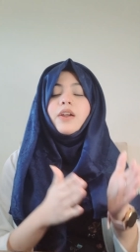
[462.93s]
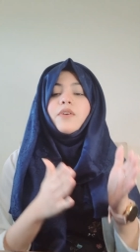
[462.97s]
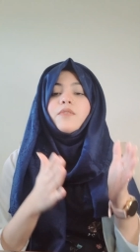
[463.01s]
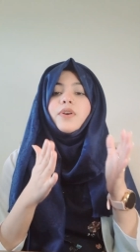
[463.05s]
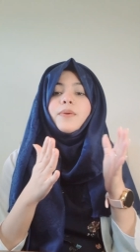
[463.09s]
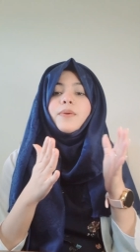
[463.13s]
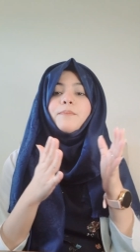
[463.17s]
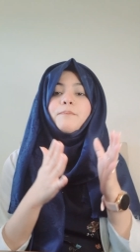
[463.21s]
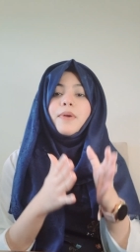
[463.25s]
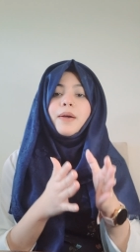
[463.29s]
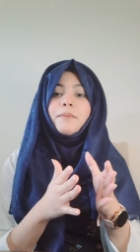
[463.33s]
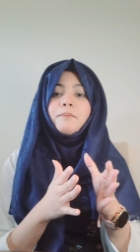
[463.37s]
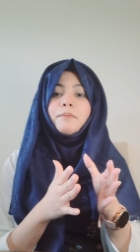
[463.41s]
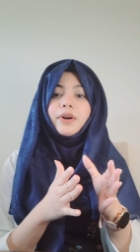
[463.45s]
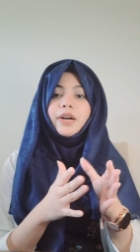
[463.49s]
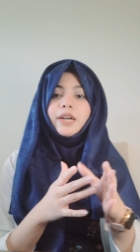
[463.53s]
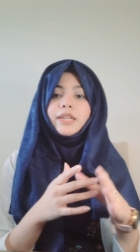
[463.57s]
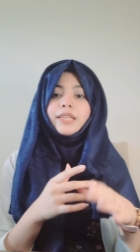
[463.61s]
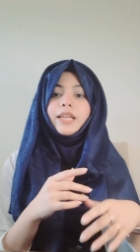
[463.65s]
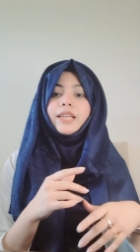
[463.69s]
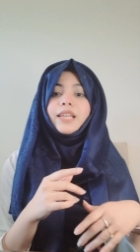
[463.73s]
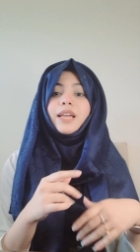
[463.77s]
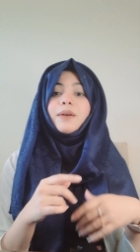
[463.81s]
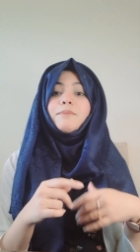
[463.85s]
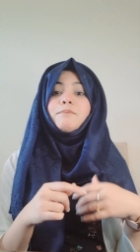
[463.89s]
remember
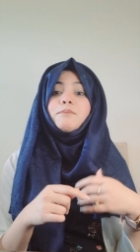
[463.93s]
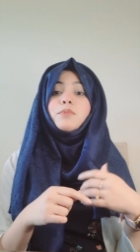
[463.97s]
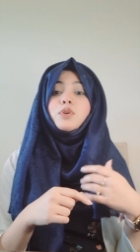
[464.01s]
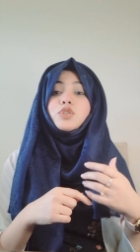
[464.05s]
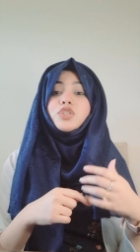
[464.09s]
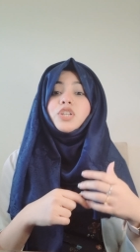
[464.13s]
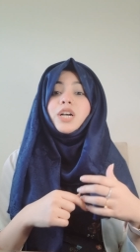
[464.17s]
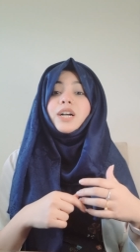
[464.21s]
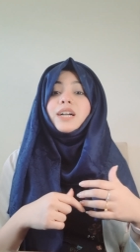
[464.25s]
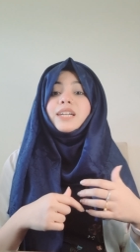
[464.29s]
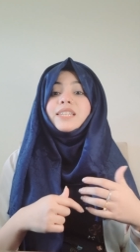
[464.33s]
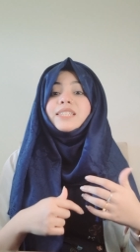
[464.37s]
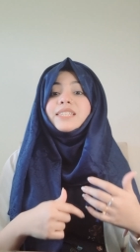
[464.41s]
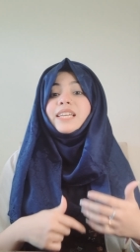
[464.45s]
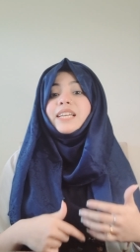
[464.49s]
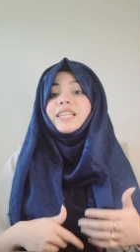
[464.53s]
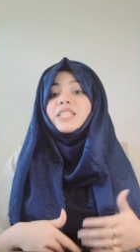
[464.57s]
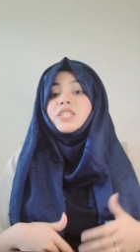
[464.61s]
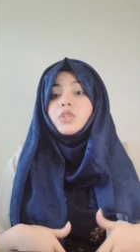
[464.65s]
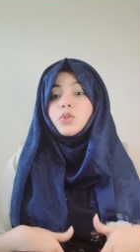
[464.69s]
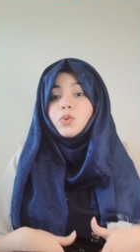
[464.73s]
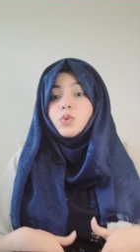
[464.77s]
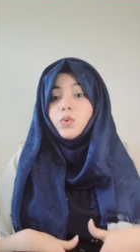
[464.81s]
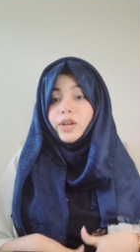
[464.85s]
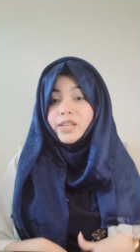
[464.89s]
that kombucha
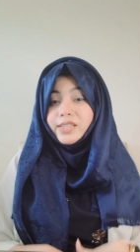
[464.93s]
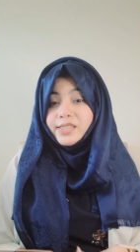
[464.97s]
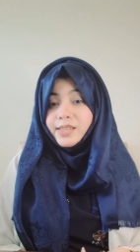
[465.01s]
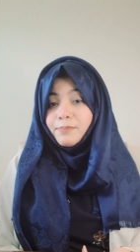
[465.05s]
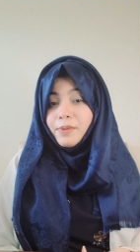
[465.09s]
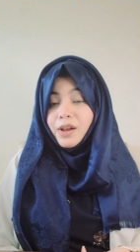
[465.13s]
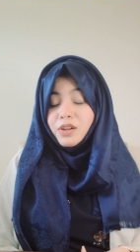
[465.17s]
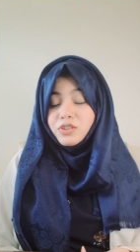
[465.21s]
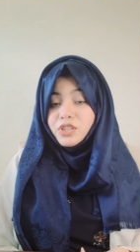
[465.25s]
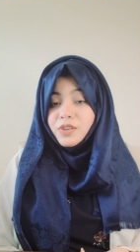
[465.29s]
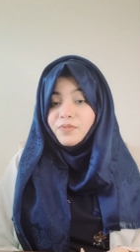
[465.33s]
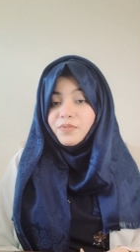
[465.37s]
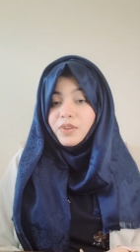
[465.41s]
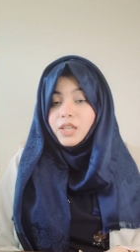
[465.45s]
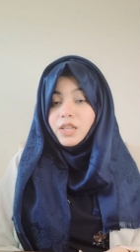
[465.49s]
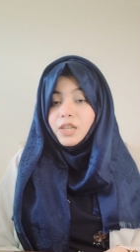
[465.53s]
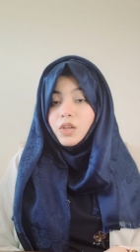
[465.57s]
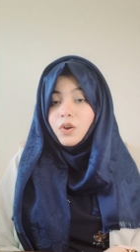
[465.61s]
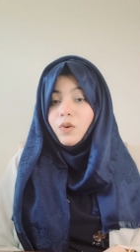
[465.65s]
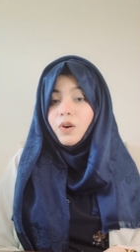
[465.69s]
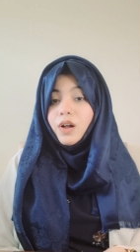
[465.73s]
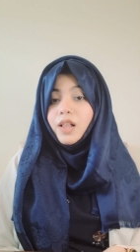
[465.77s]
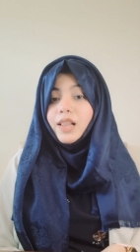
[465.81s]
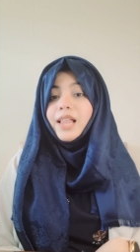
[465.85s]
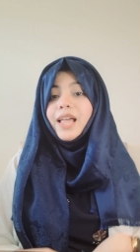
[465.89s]
contains trace amounts of
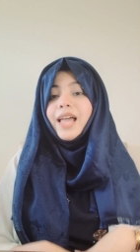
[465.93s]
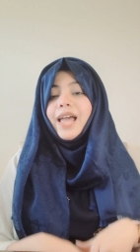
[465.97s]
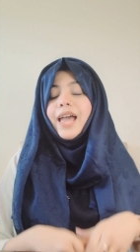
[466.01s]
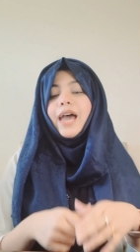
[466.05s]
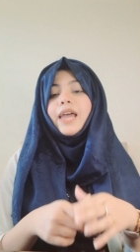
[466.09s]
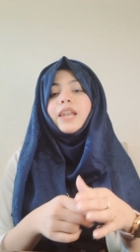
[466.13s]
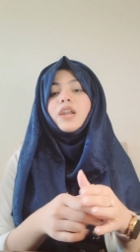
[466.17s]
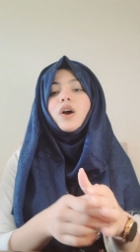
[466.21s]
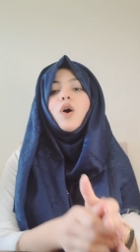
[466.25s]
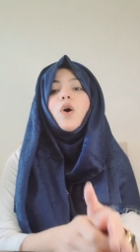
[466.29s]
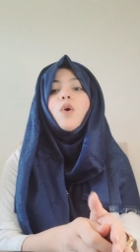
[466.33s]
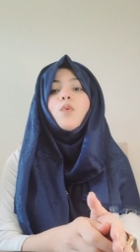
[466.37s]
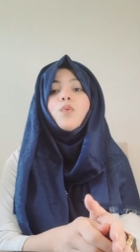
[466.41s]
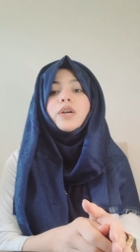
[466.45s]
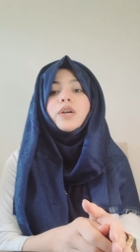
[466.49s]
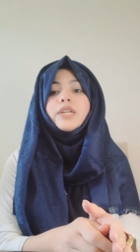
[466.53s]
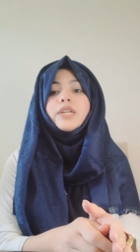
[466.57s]
alcohol, and over